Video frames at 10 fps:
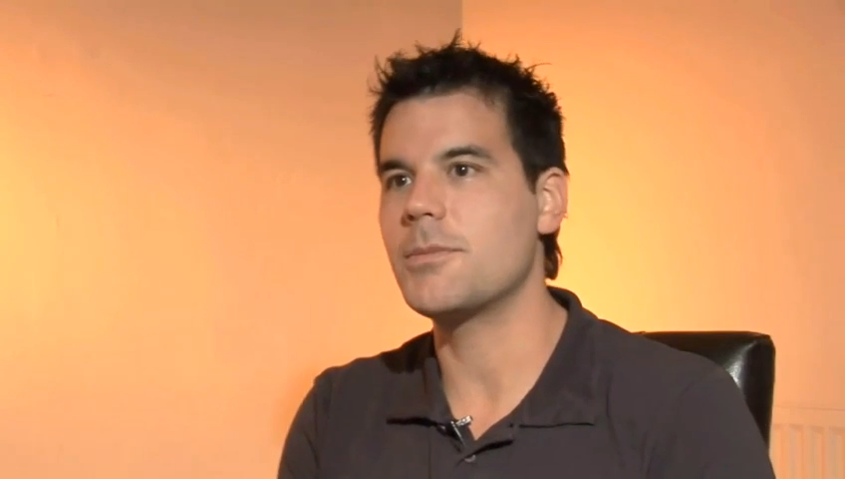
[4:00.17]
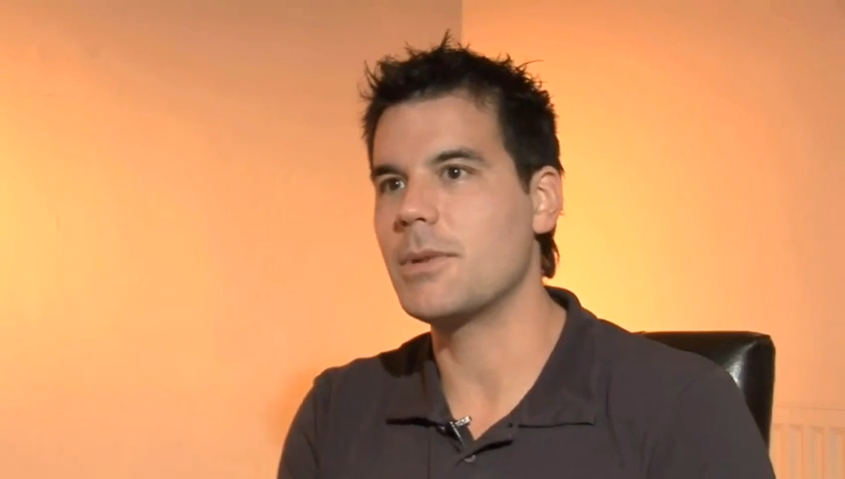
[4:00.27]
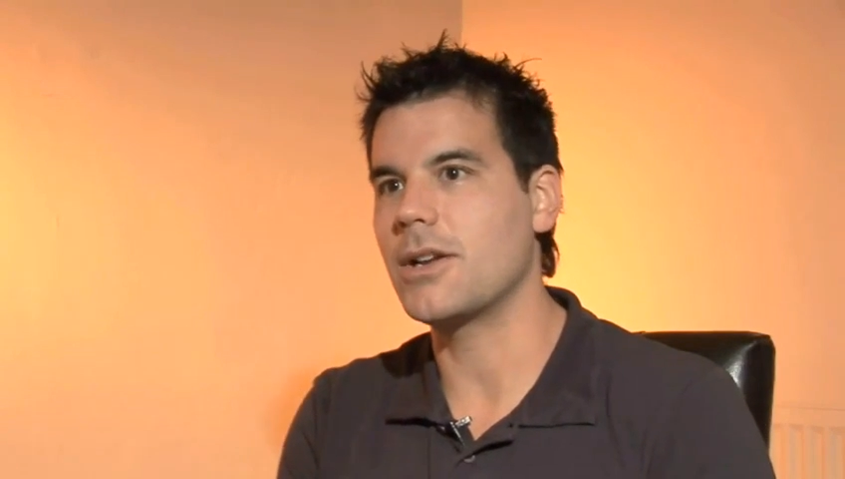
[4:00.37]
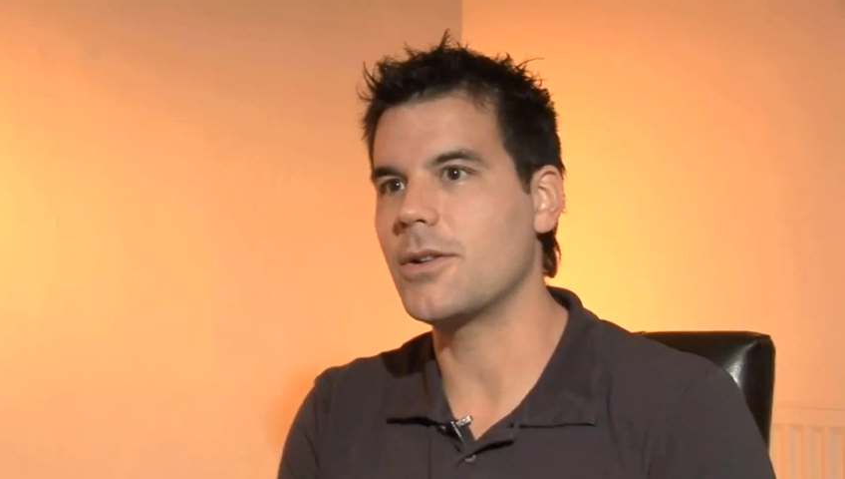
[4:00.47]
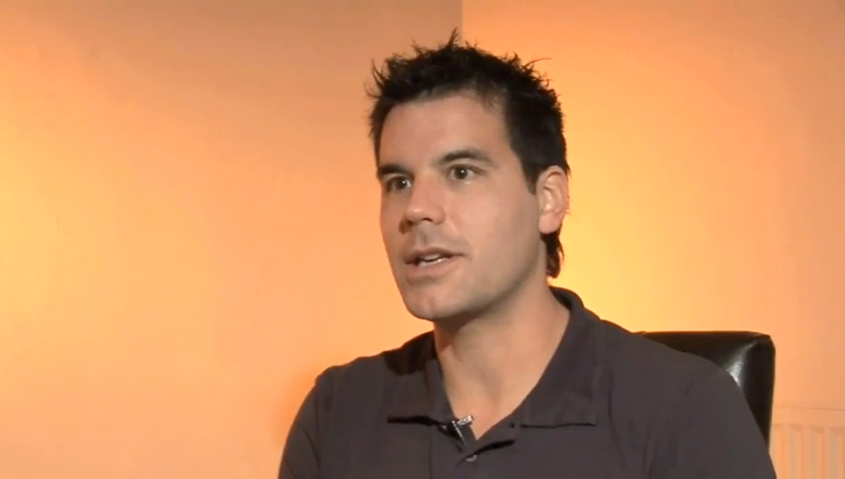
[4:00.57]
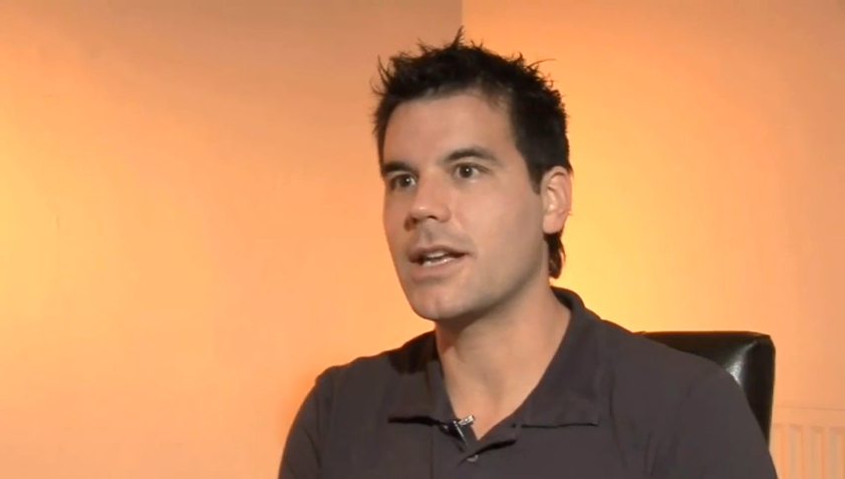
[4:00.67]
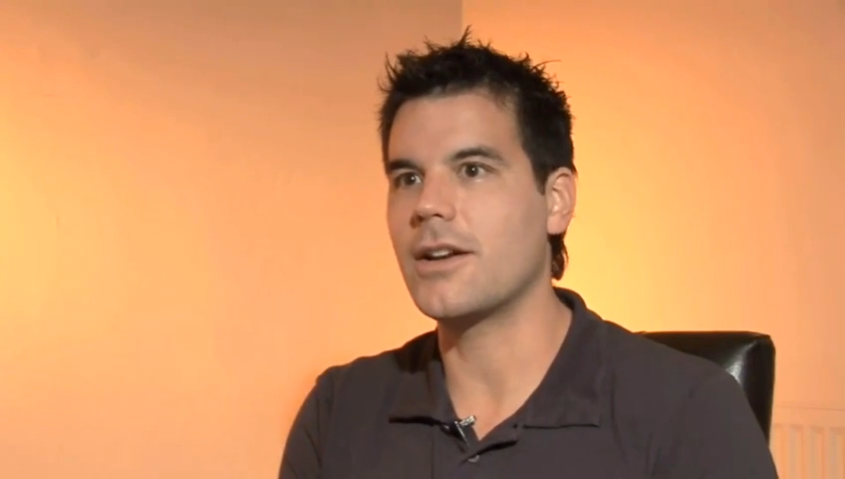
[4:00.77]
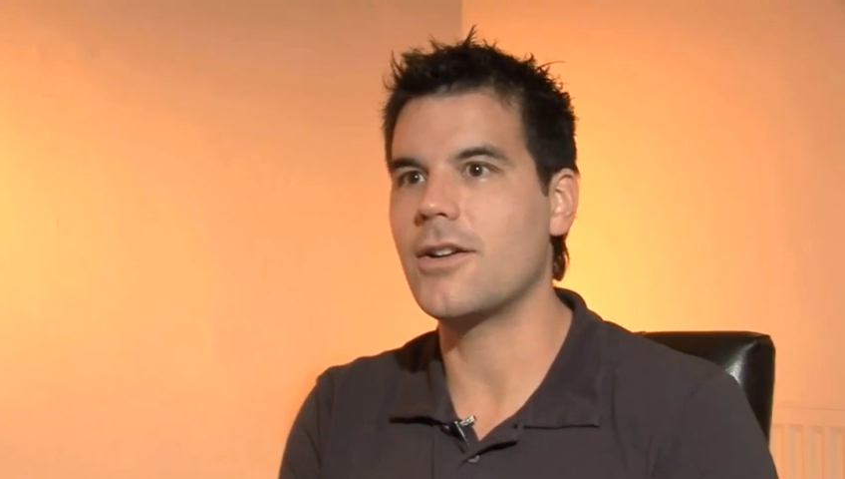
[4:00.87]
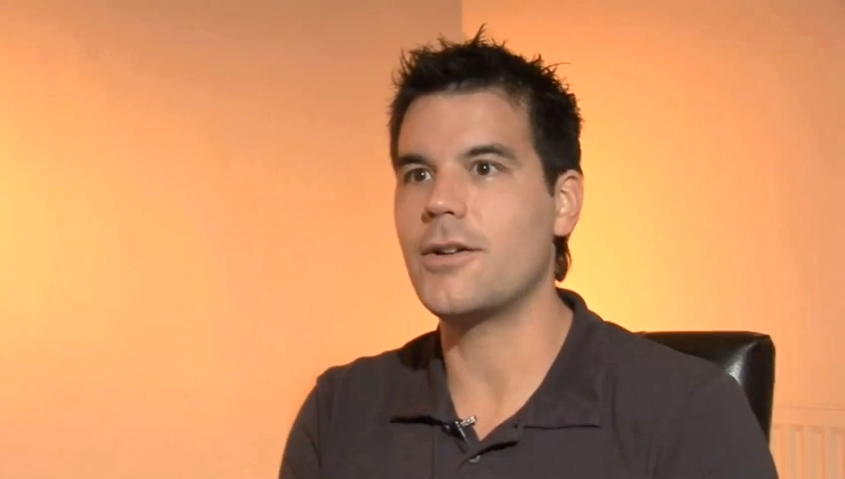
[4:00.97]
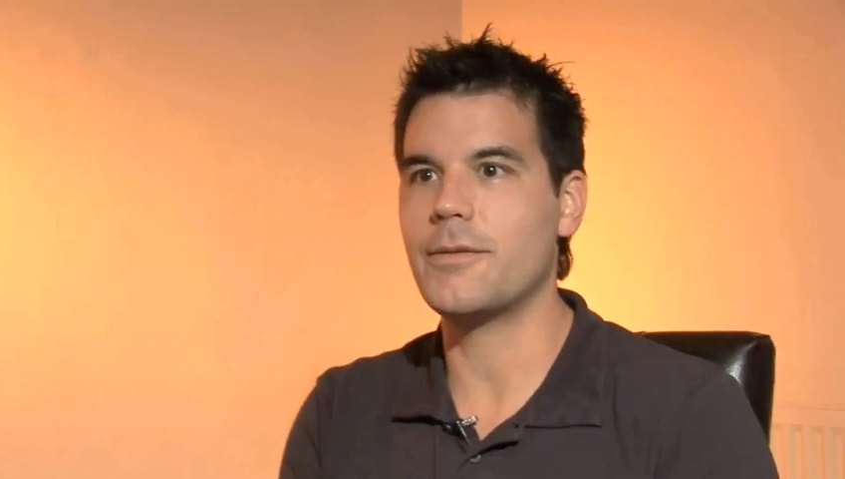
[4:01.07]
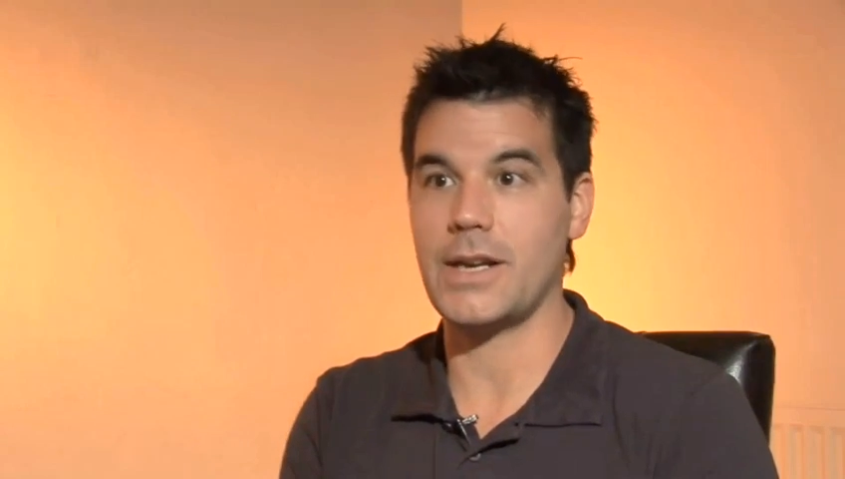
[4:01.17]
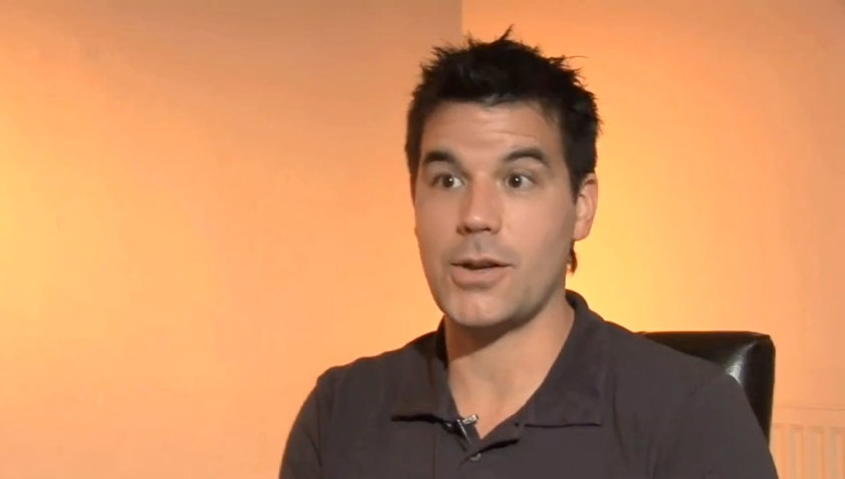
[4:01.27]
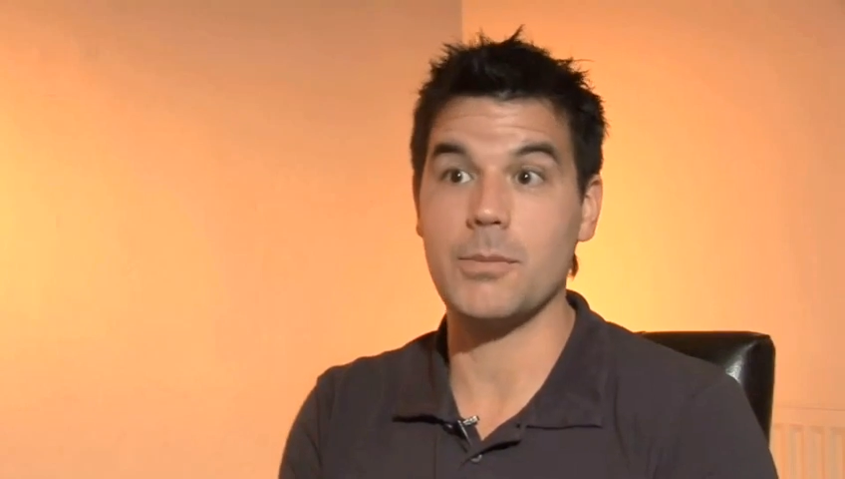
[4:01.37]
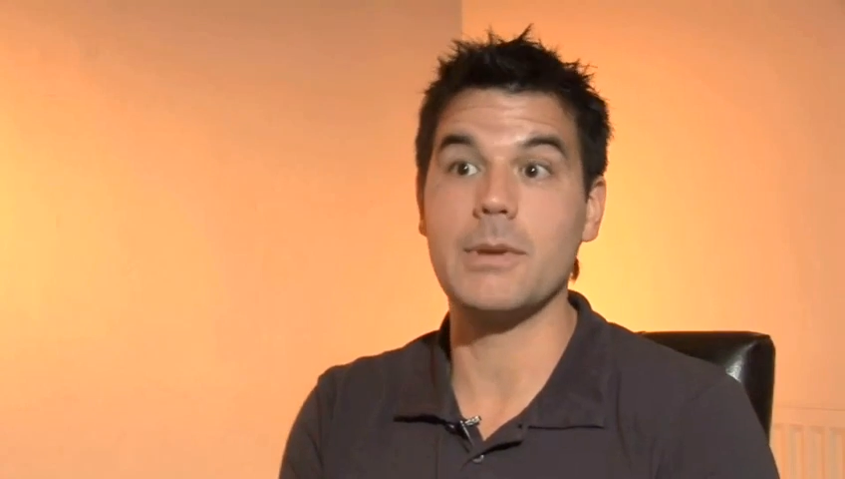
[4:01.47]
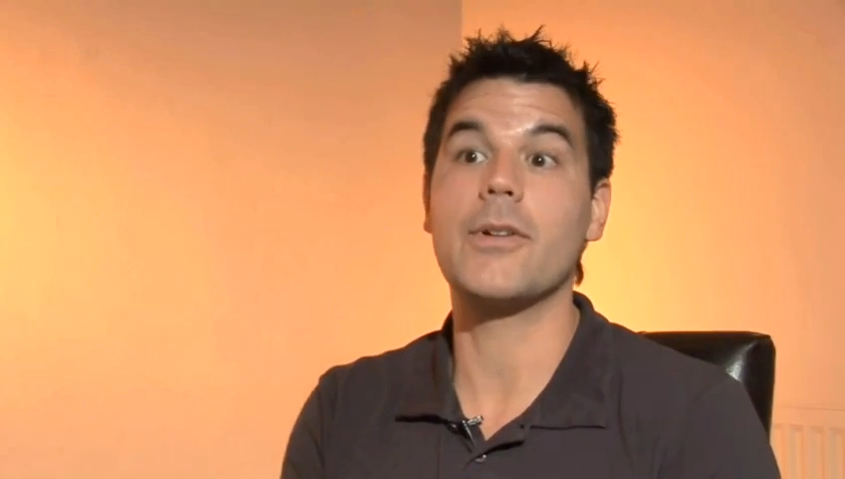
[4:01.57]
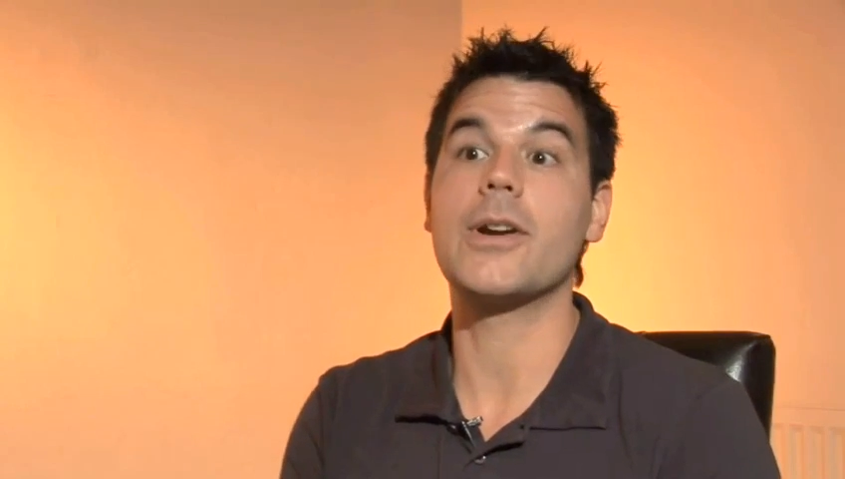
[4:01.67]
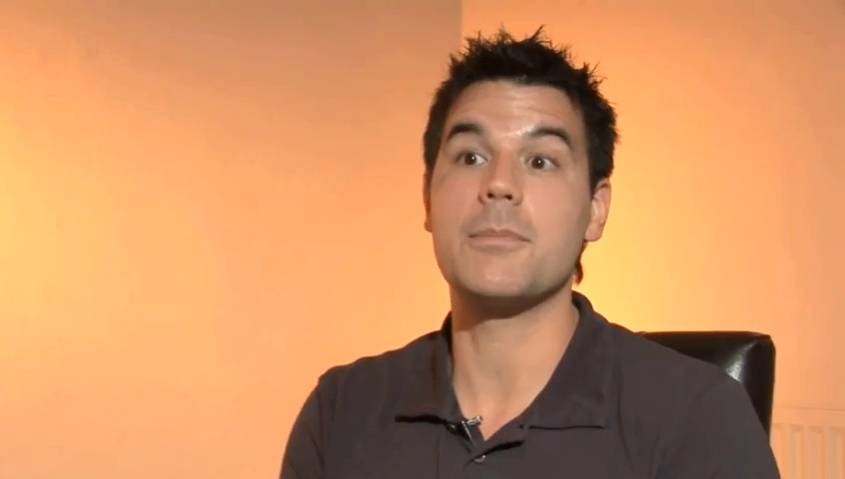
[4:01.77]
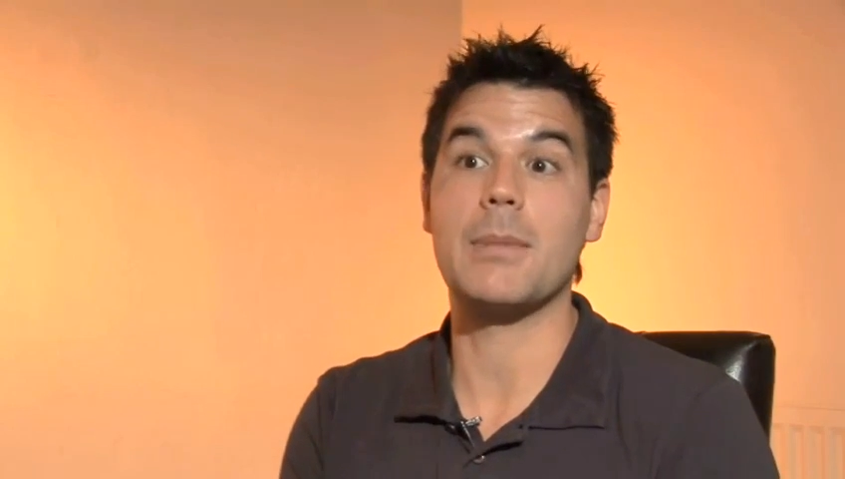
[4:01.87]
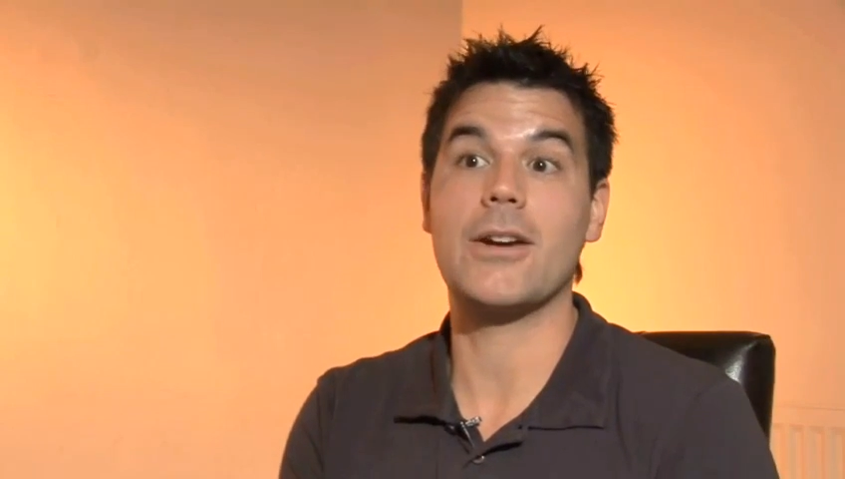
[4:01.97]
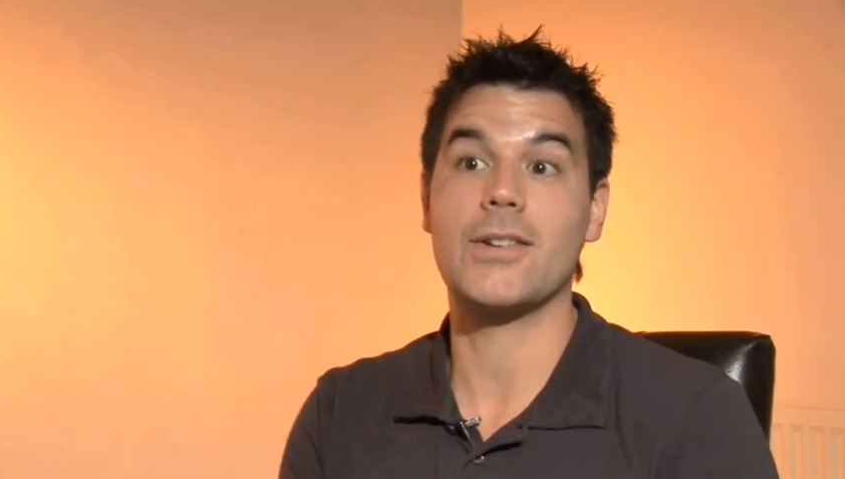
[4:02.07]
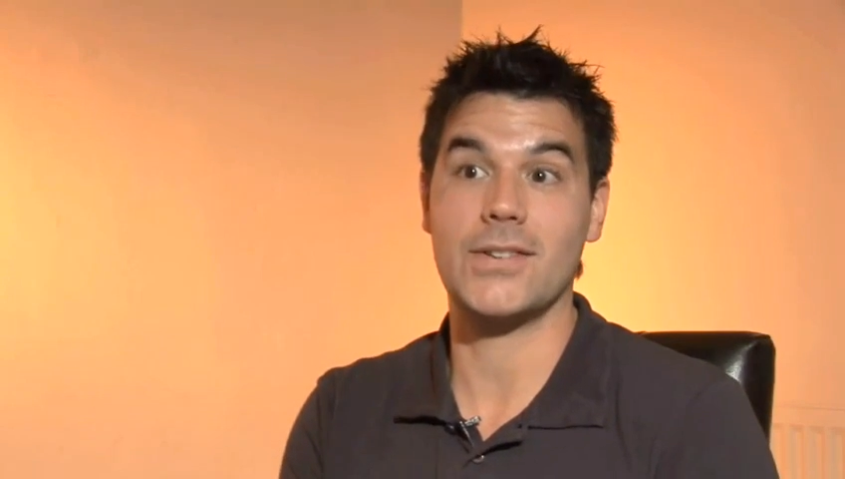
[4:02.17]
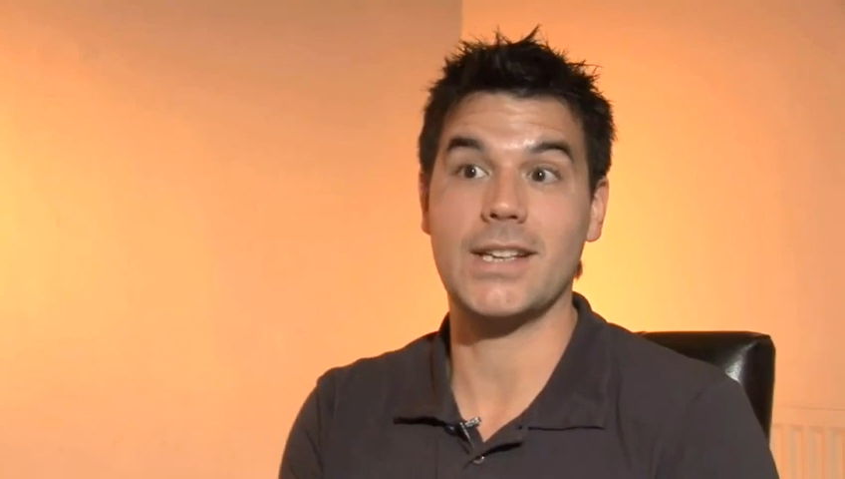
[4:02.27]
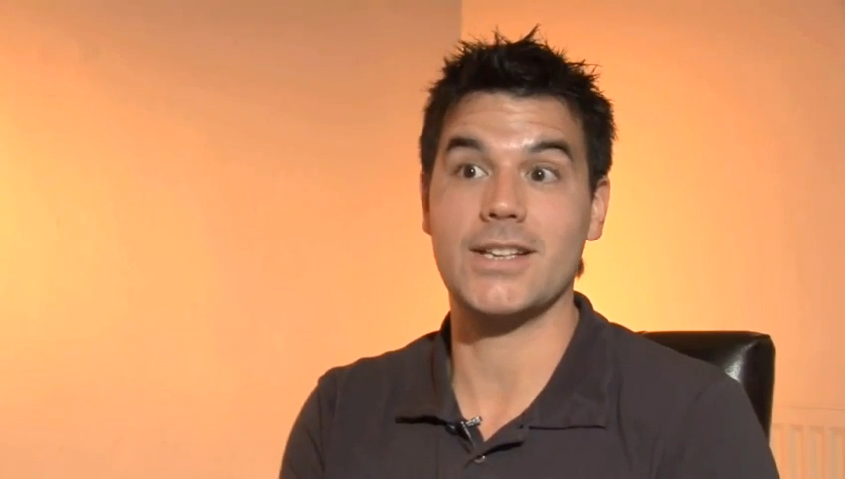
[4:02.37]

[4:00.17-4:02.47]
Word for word: you might not get it off, that could be very embarrassing